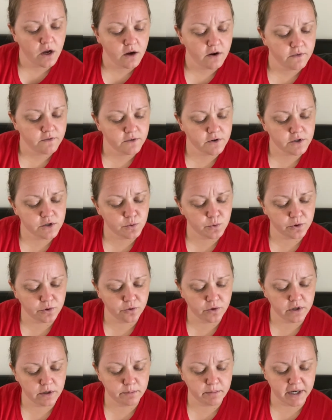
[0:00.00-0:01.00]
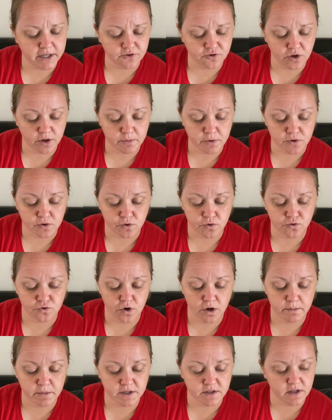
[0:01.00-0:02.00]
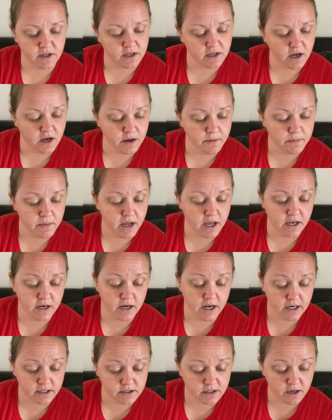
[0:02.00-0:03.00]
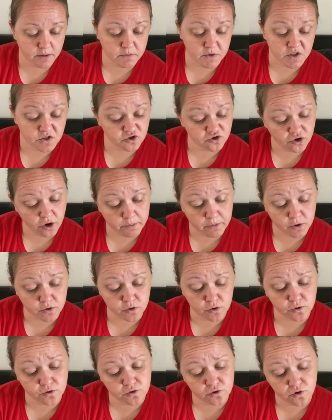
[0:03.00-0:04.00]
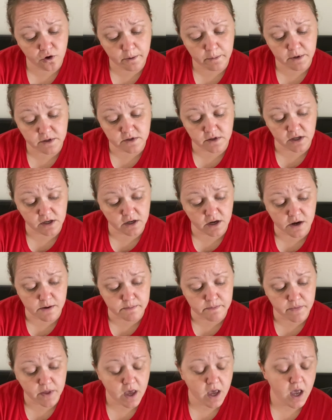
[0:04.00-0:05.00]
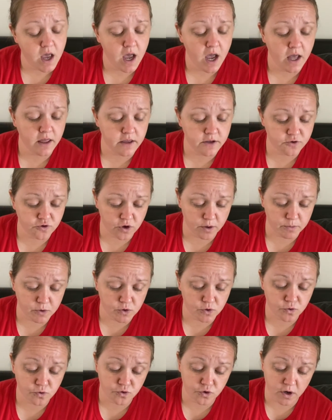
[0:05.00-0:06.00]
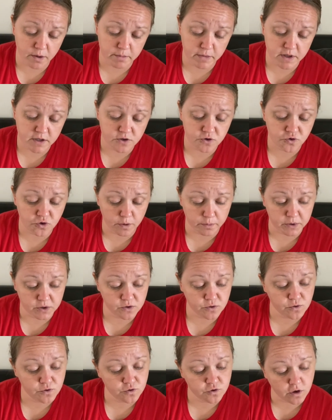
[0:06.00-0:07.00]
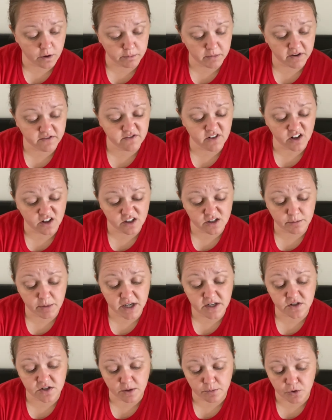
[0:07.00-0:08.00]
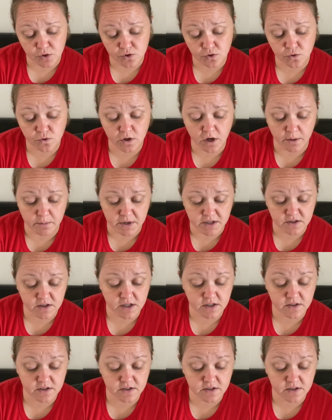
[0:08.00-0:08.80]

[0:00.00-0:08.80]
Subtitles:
First, we're greeted by drummers who drum as they come, and next come the strummers who strum as they come, and the drummers who drum and the strummers who strum are followed by zummers who come as they